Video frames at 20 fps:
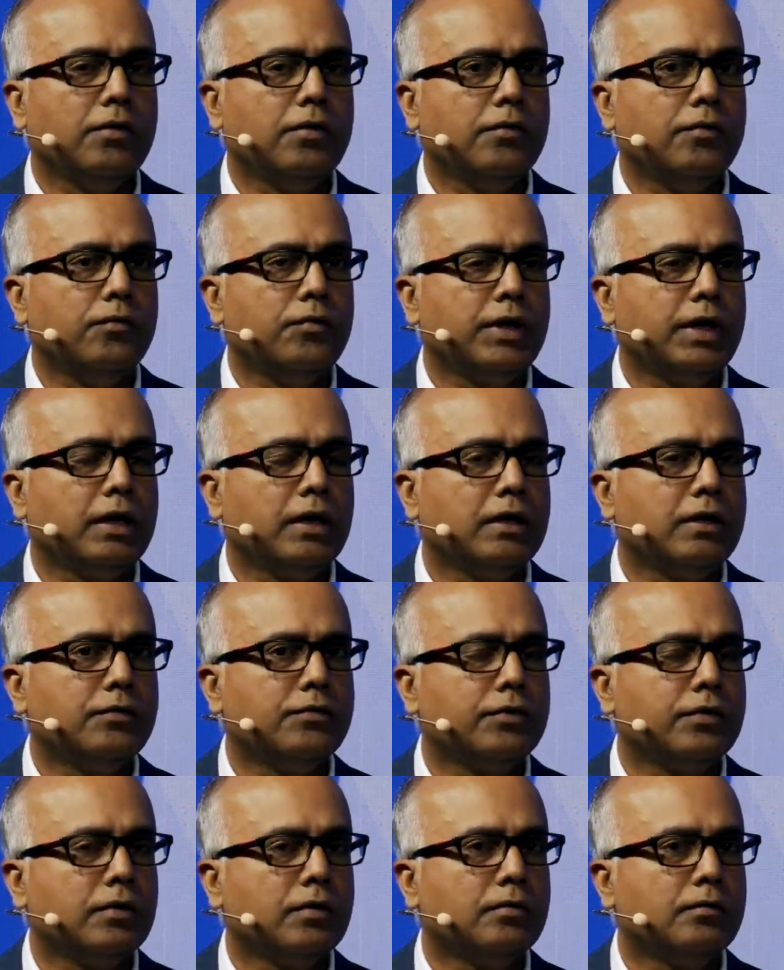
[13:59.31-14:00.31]
we heard
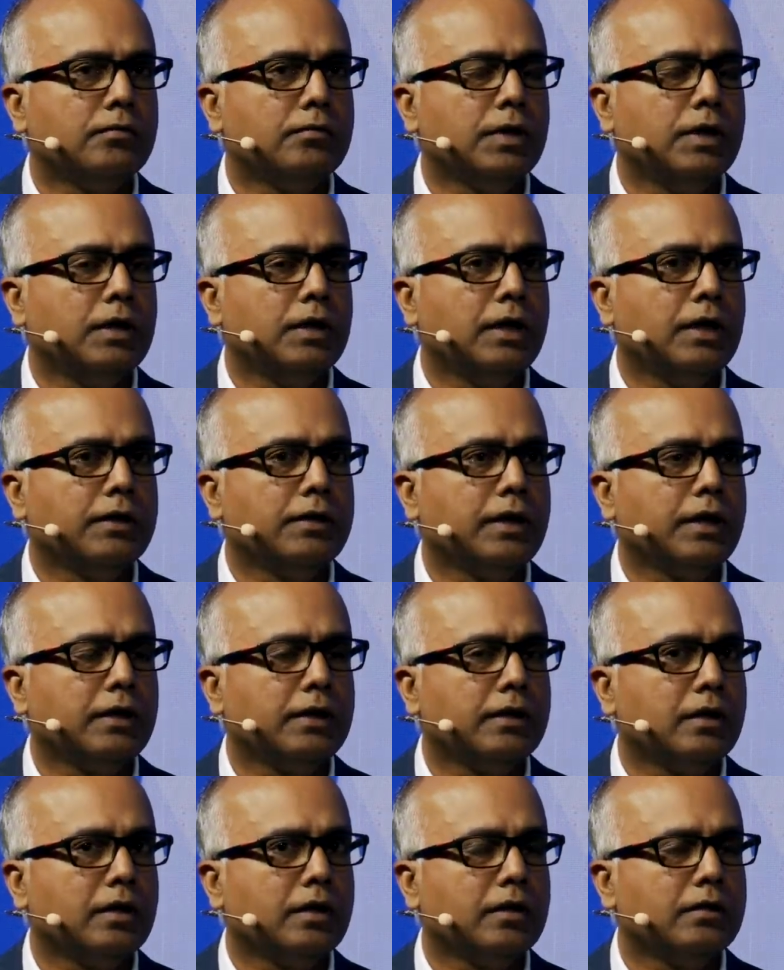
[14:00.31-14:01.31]
from, I think,
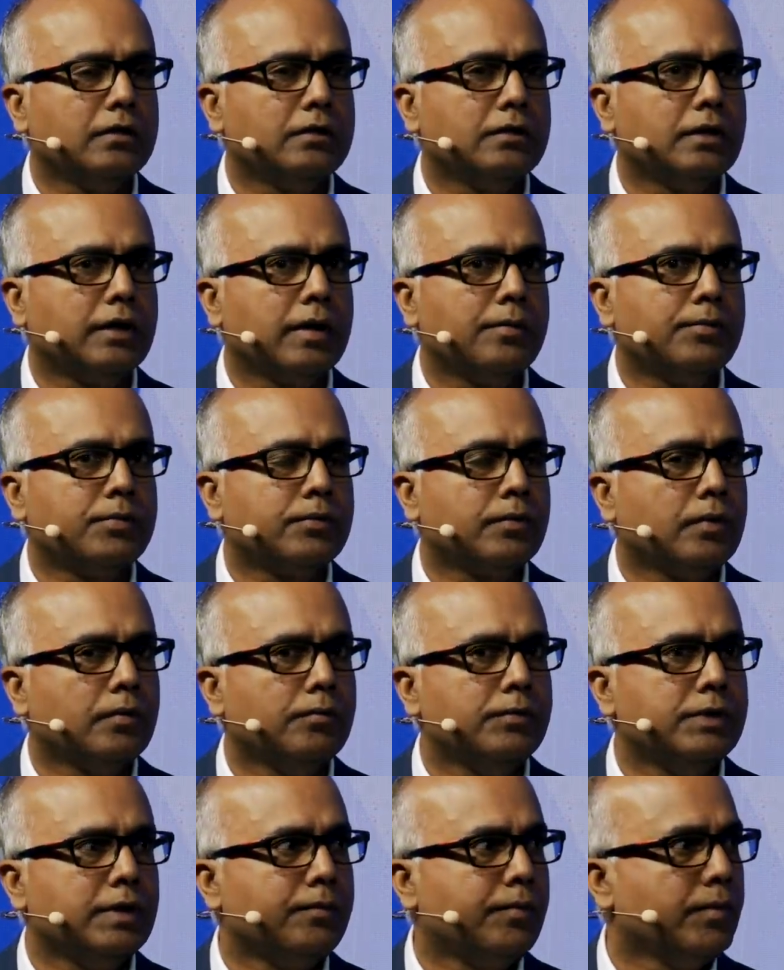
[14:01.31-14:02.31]
the rep from
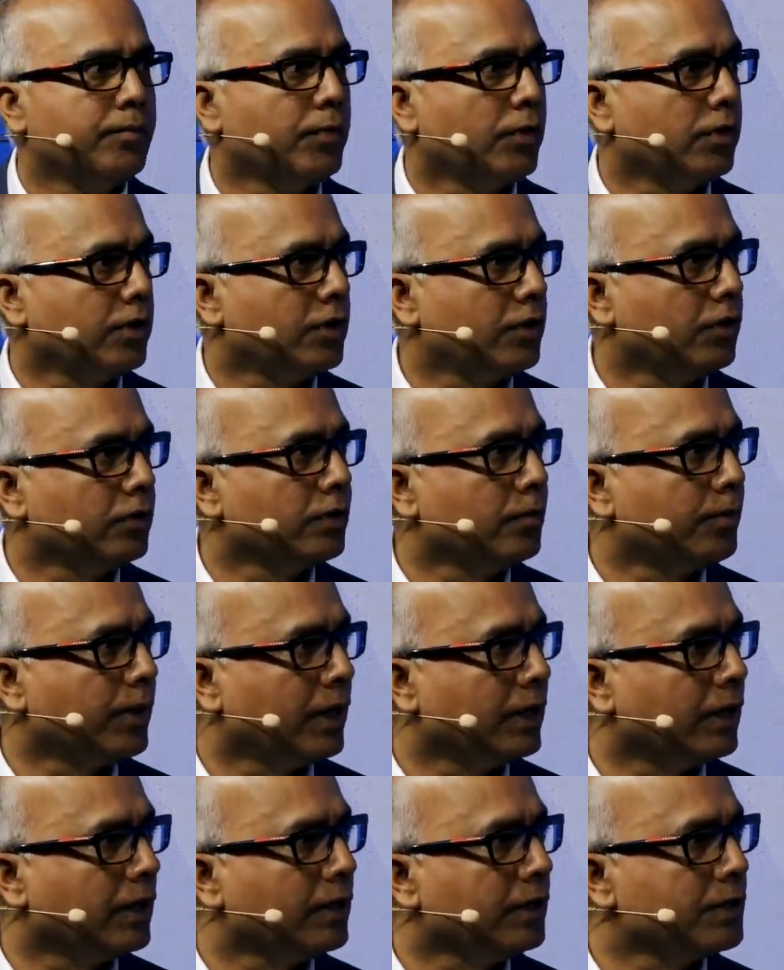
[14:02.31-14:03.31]
JP Morgan on the
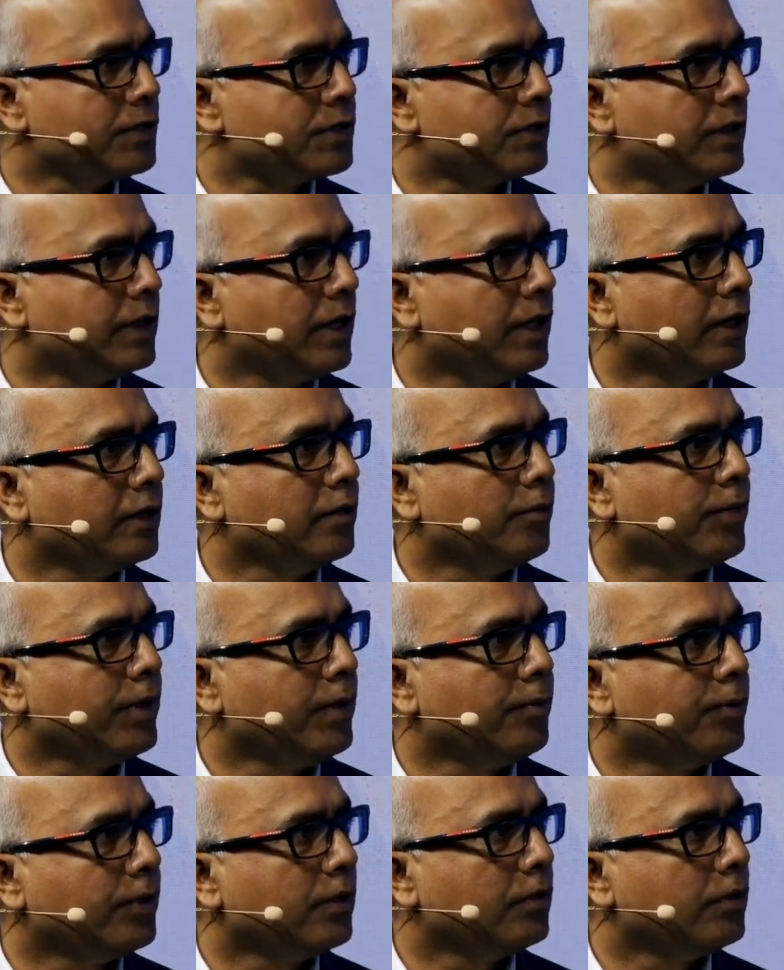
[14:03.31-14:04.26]
panel yesterday and other people